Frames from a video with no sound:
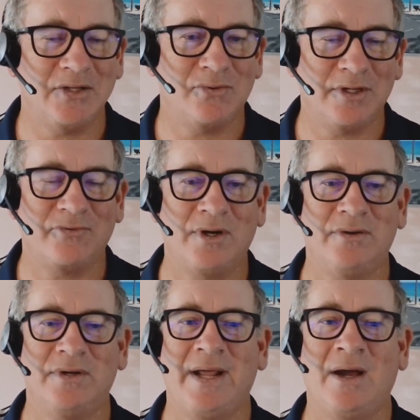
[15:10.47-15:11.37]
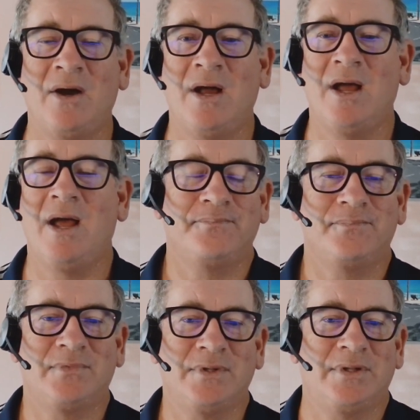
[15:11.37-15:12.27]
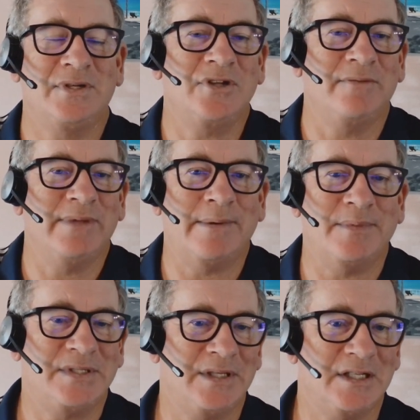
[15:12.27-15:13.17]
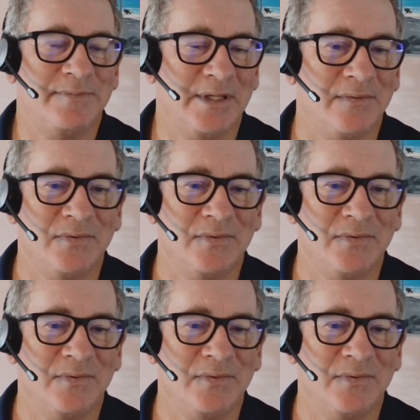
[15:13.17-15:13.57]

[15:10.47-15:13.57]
$24.00 now, there is no minimum in CSP.